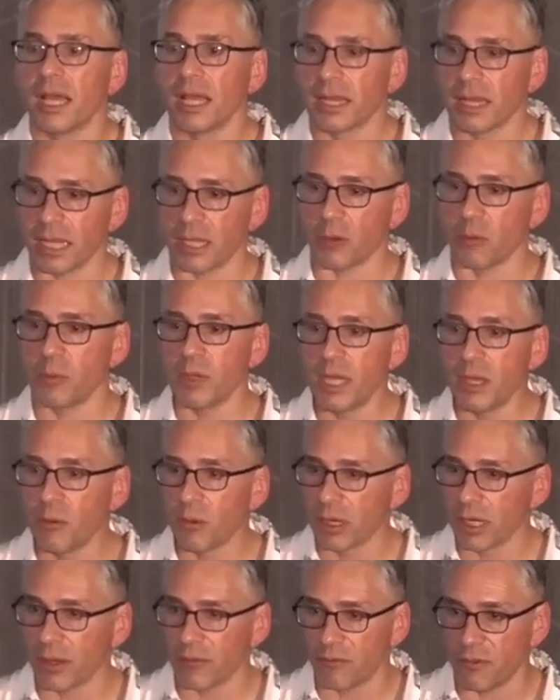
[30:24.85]
Like we
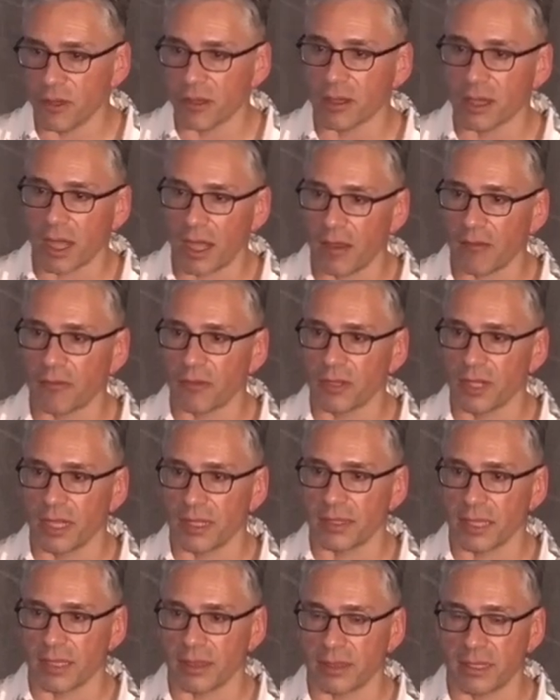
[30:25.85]
want to feel
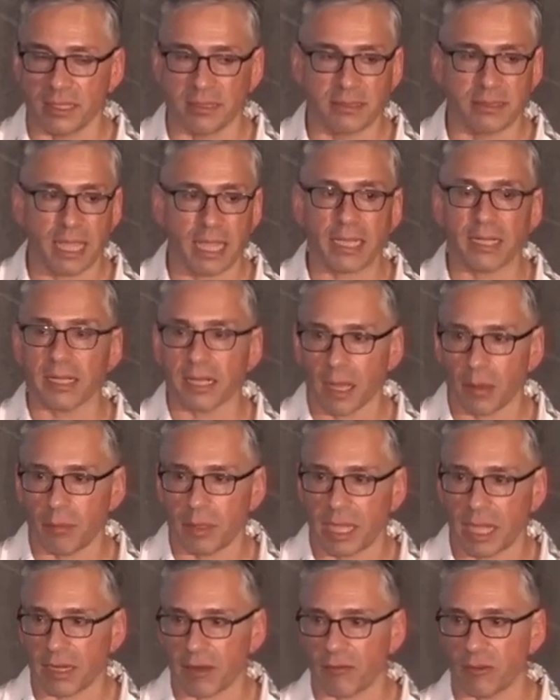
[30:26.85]
confident that the data
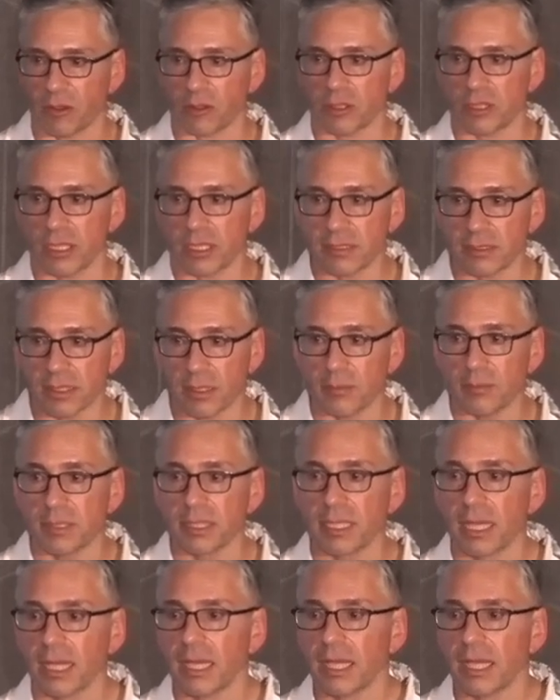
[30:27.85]
coming out of your systems